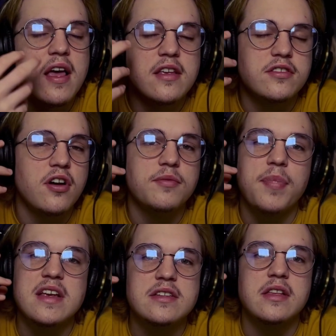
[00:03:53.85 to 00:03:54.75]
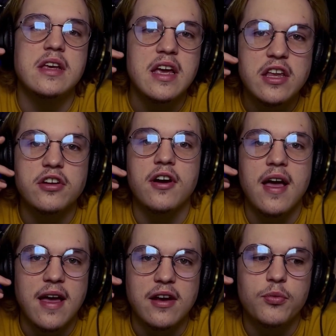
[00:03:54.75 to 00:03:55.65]
It's all basically in your
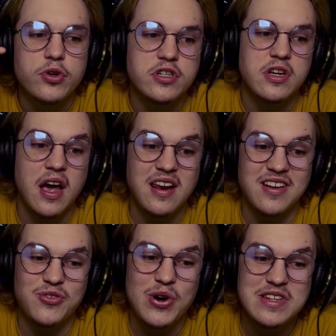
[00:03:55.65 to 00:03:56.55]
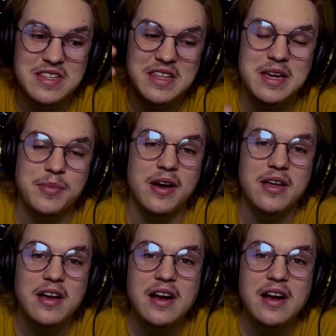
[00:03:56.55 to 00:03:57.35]
head, which is kind of crazy to think about,